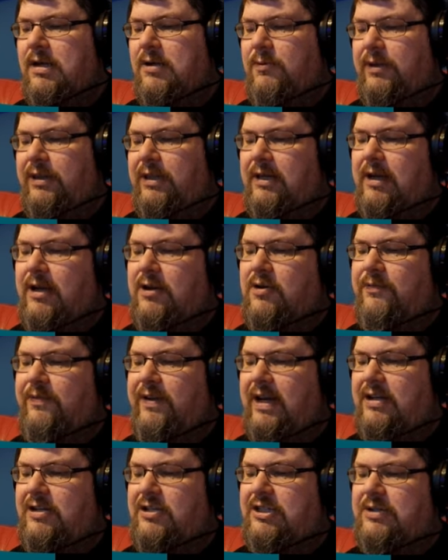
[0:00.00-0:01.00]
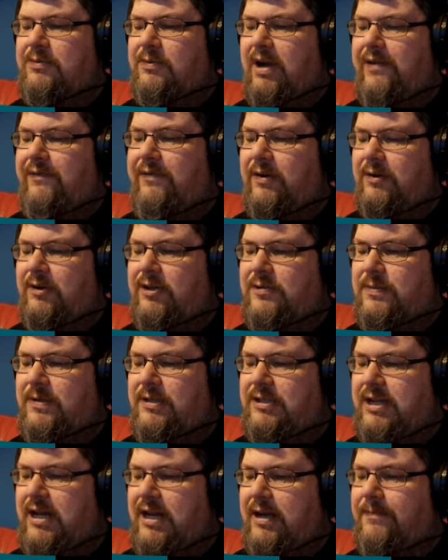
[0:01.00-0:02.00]
When the local villagers arrived for
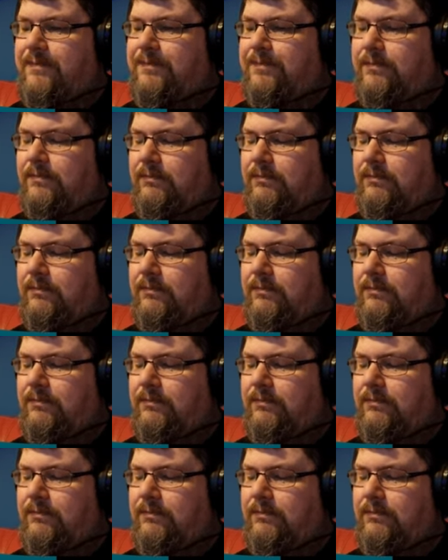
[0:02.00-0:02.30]
Christmas dinner,